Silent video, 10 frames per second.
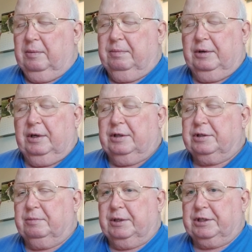there's
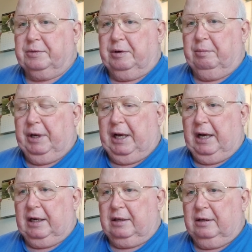so much to
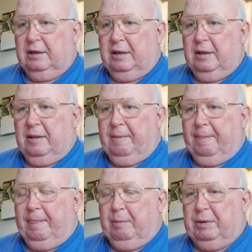unpack,
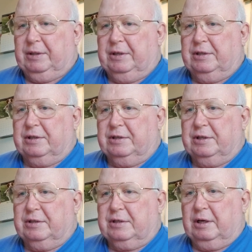but these are
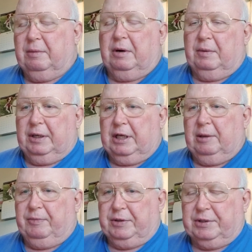just, I want to
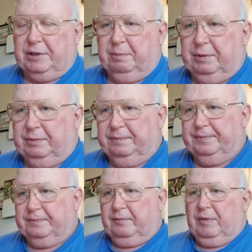keep this simple.
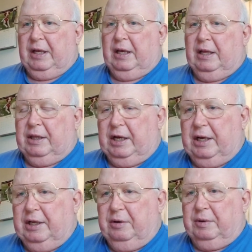The
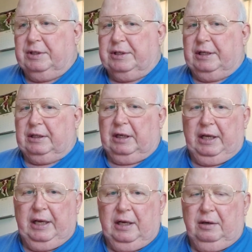idea was that the
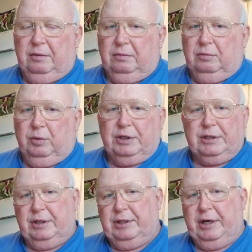land
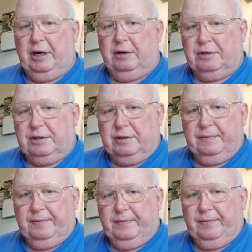wasn't theirs.
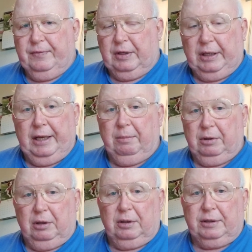The land
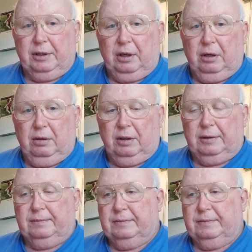belonged to the Lord.